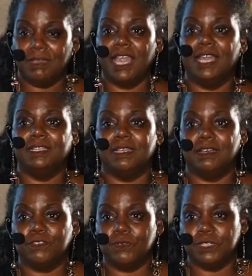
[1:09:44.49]
And
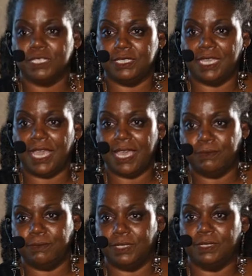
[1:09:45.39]
of course, at the
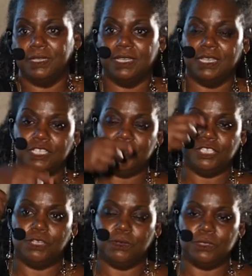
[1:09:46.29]
end, where
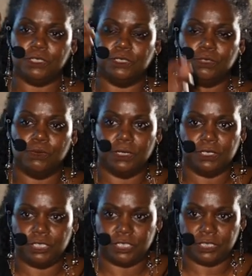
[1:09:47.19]
she holds her
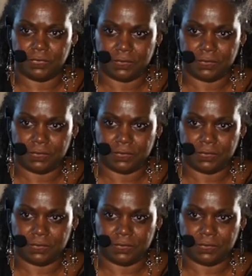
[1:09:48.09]
torch